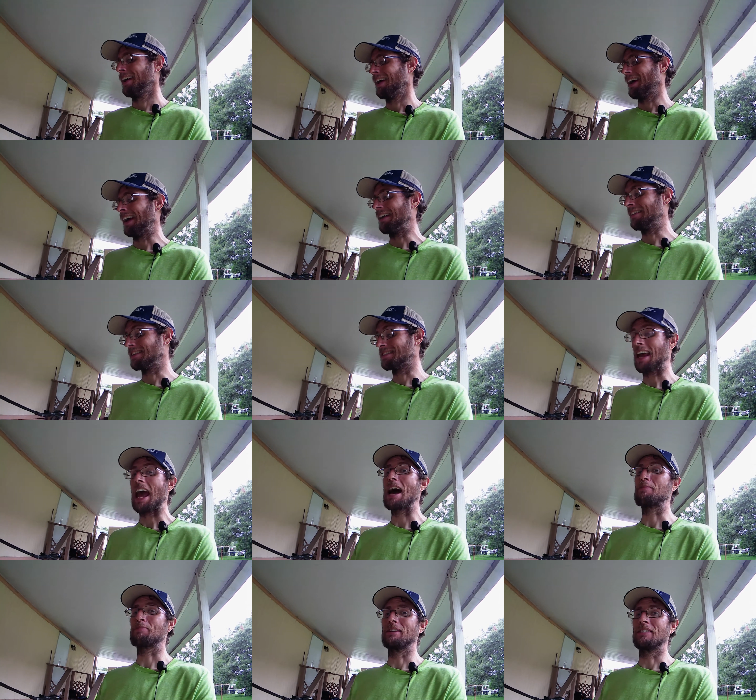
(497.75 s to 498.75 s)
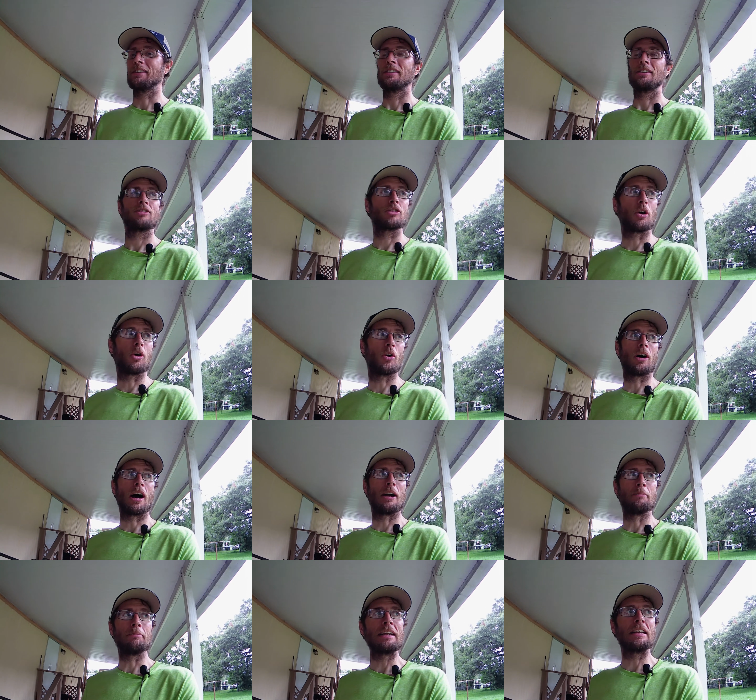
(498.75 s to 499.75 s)
and this happened. So I
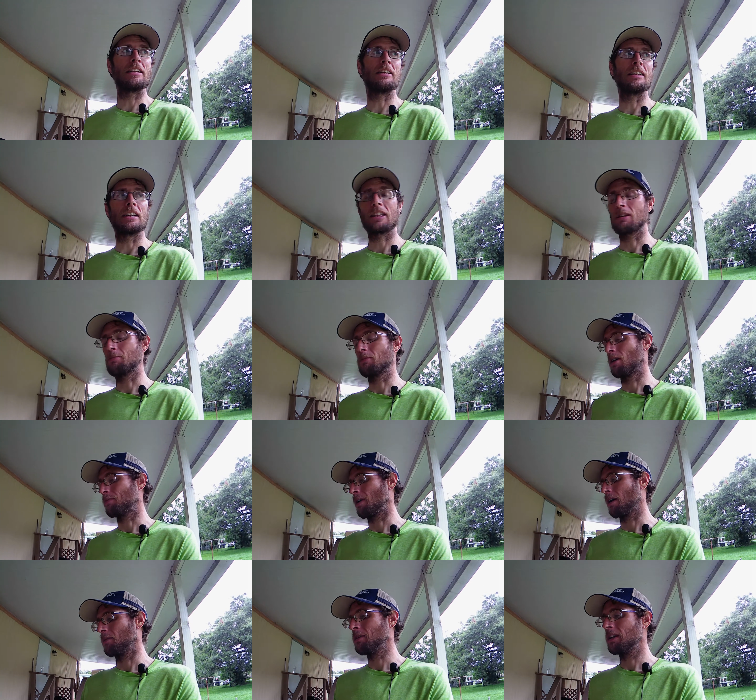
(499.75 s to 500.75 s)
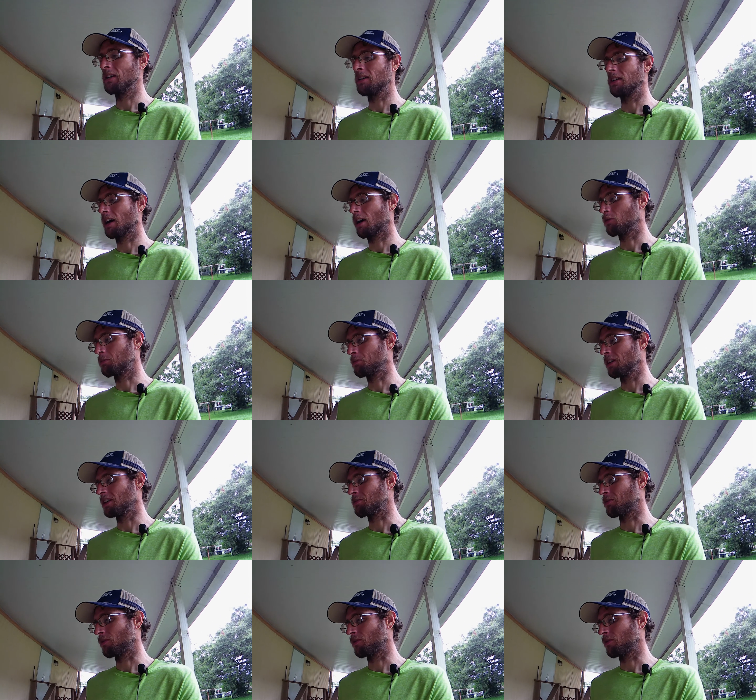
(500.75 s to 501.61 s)
immediately hit them up. I immediately got a replacement